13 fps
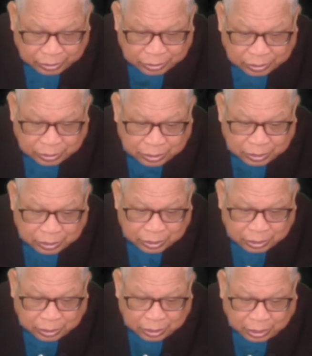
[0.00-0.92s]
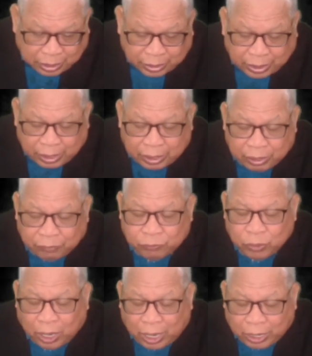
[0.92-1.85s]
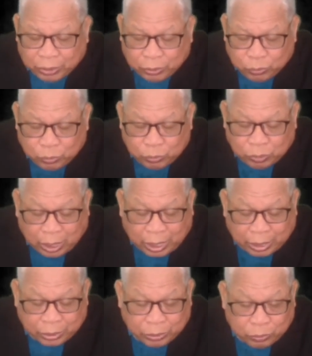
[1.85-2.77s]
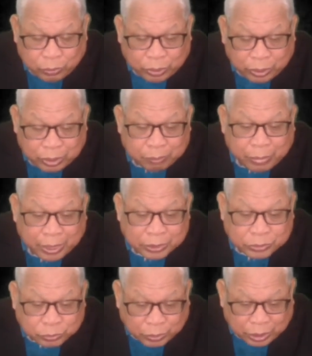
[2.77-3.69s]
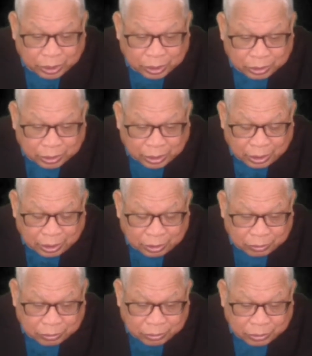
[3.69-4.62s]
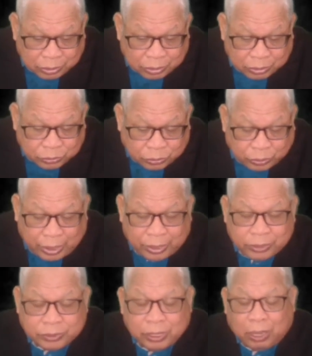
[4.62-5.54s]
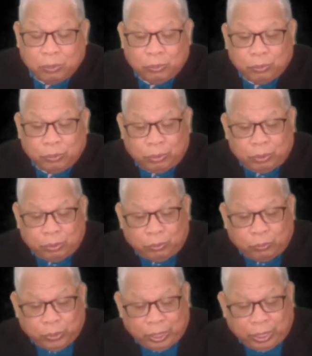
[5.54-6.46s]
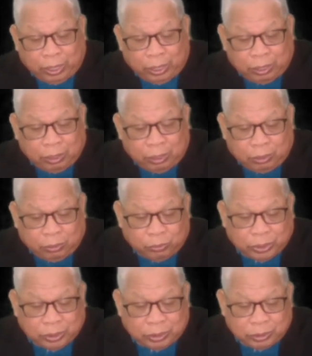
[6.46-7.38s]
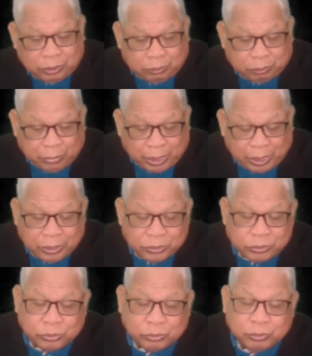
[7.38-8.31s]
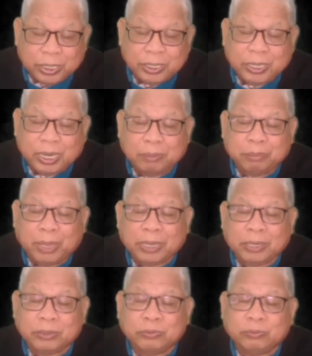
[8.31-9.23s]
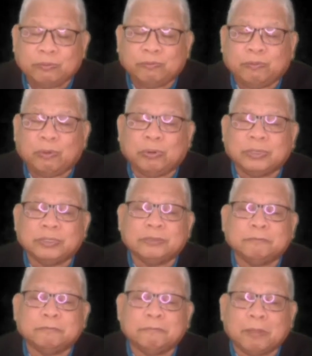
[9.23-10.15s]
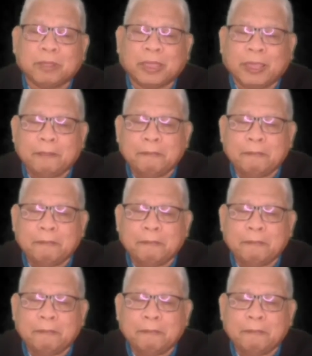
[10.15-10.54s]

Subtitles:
All right, and then if you argue in the best way. Okay, so that is how we will manage to bring them back to fold.